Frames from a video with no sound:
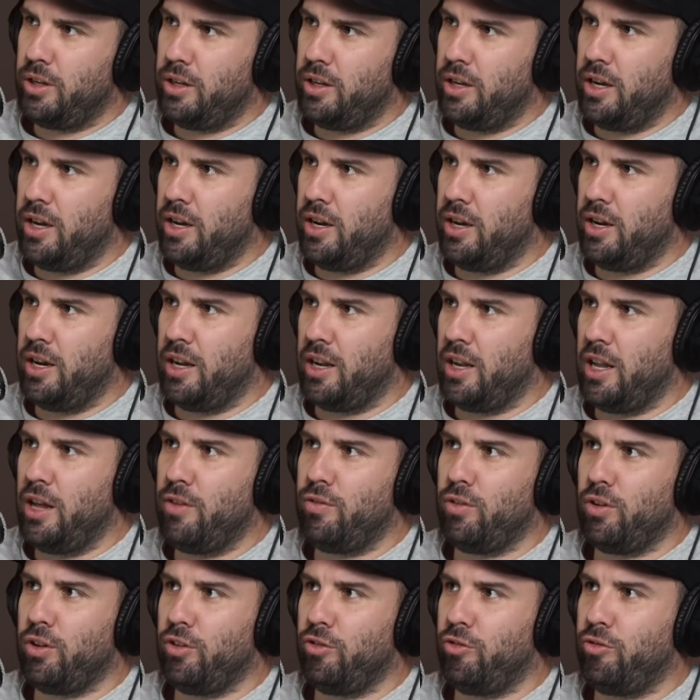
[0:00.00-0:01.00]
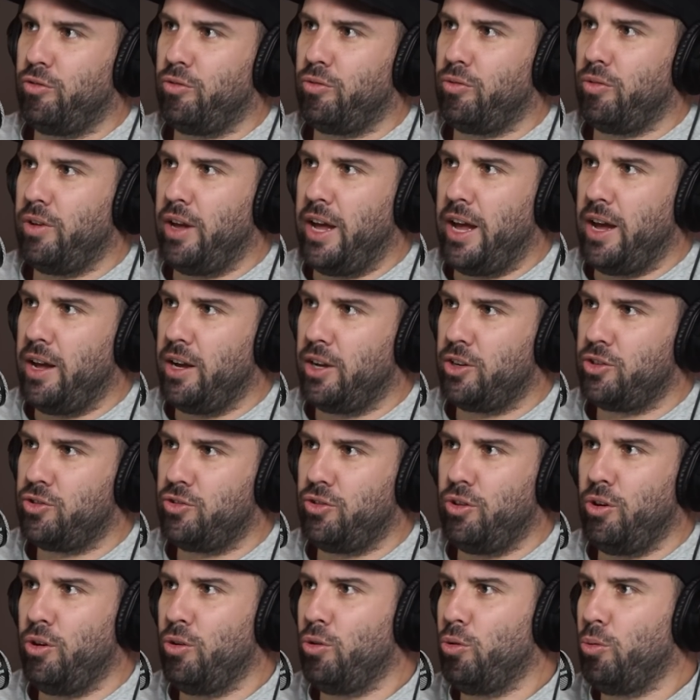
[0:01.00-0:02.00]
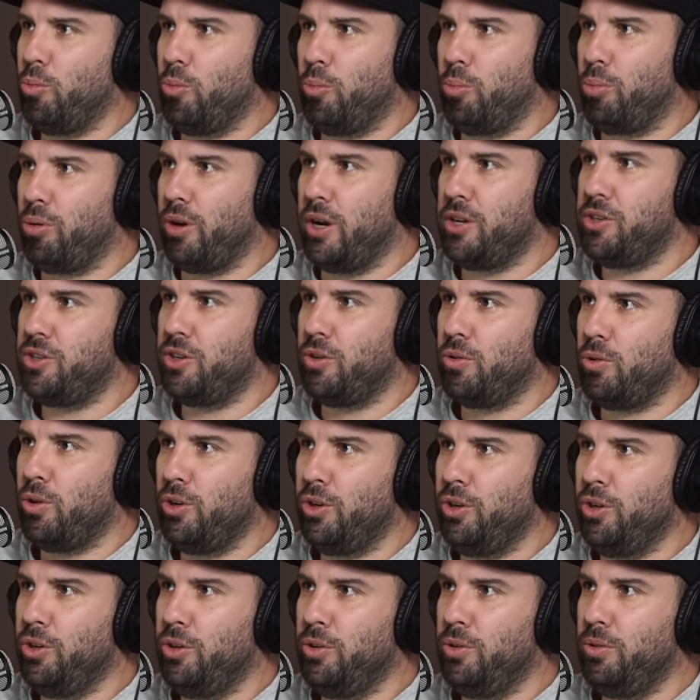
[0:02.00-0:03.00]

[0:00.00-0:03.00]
a level of external pressure on you?